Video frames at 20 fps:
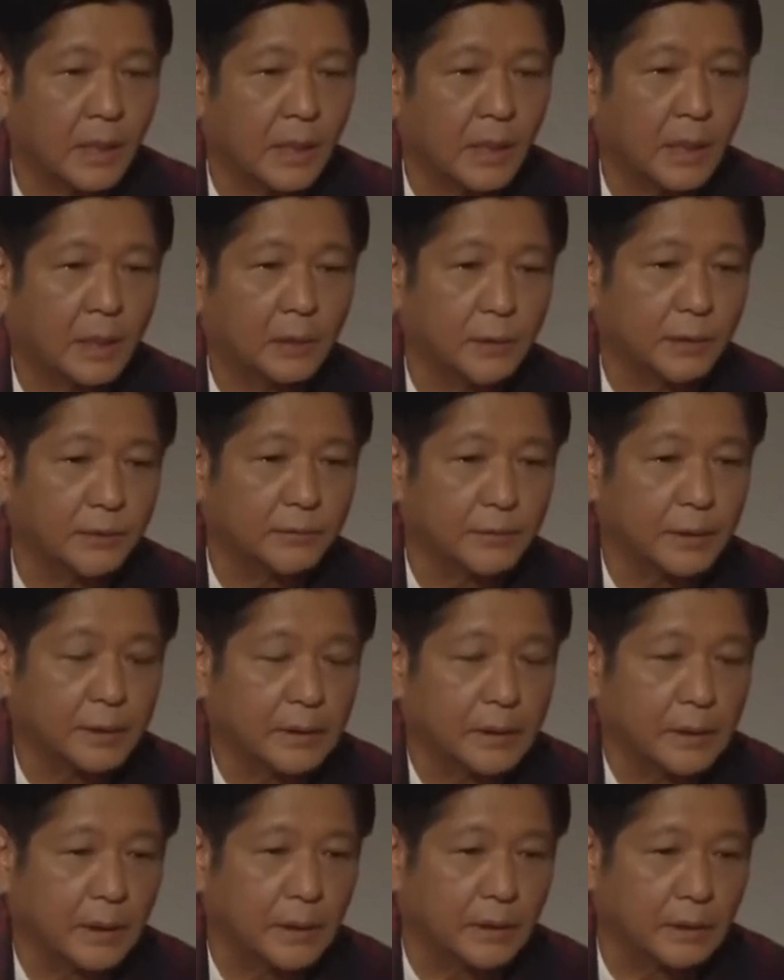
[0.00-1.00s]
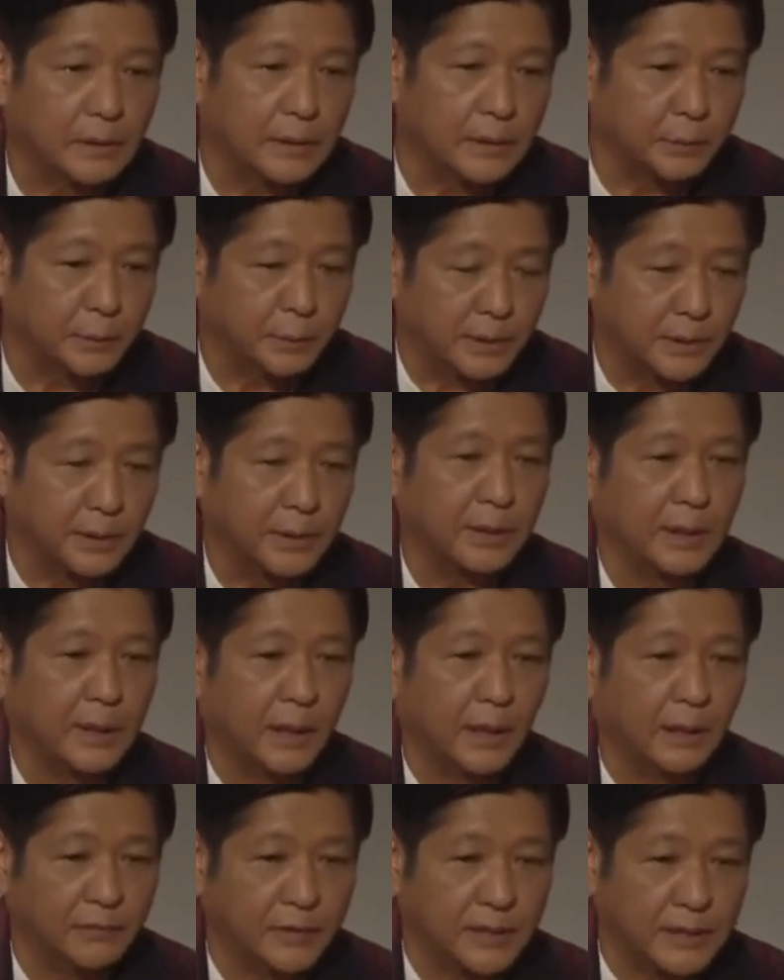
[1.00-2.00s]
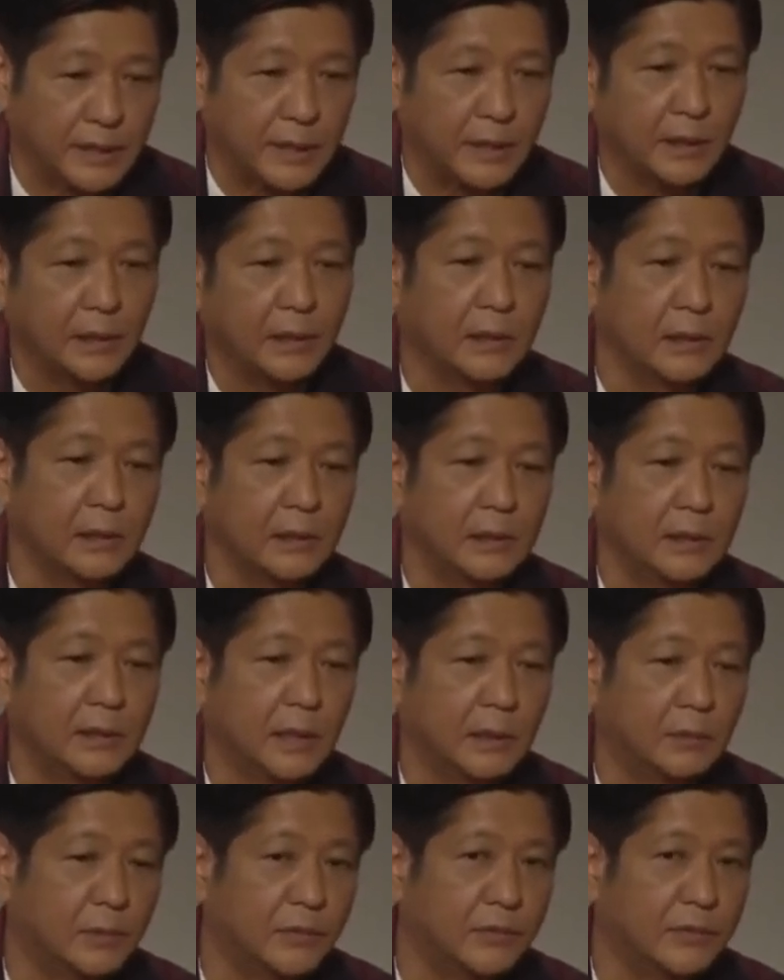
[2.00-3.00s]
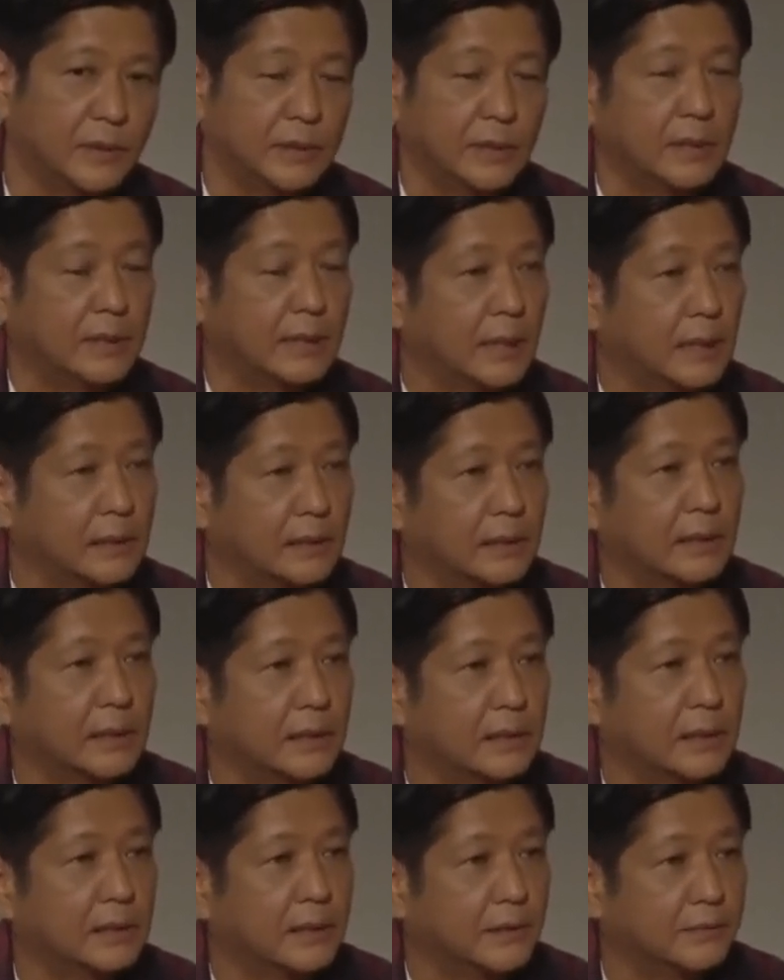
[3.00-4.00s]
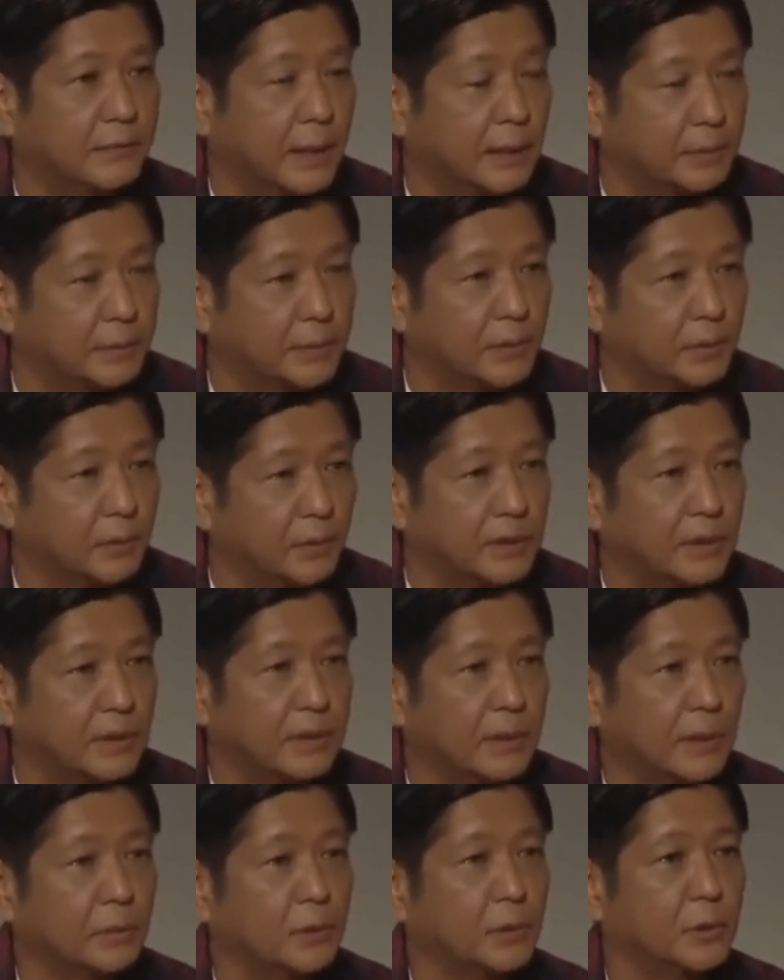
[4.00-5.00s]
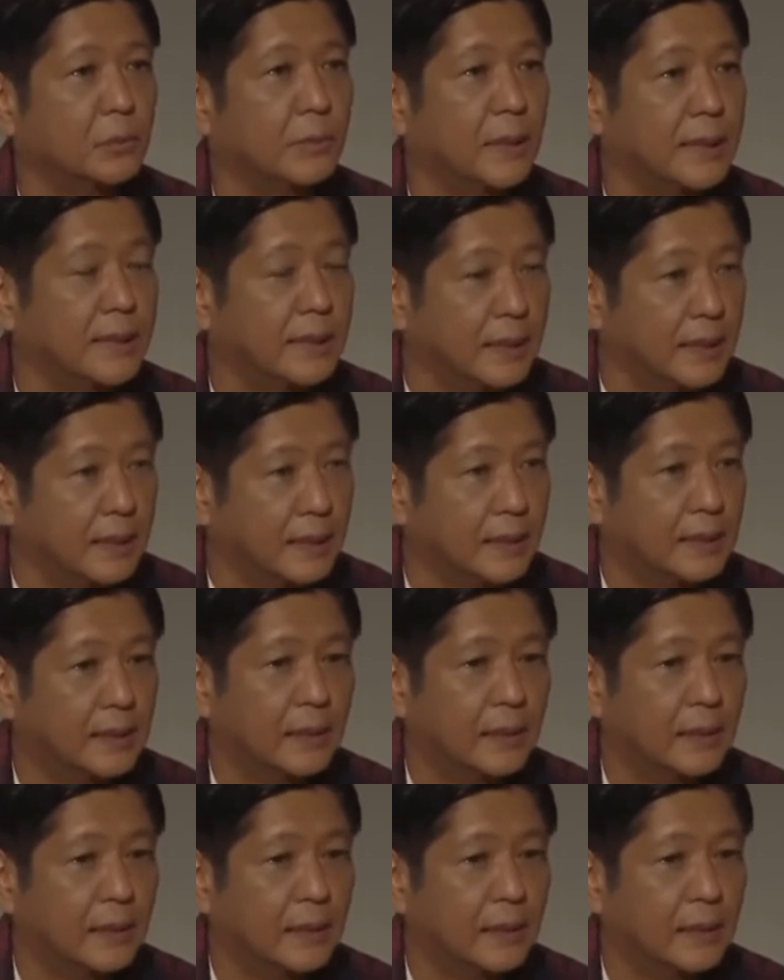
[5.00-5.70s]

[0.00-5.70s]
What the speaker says: However, we have seen some of the disasters that have happened when it comes to mining.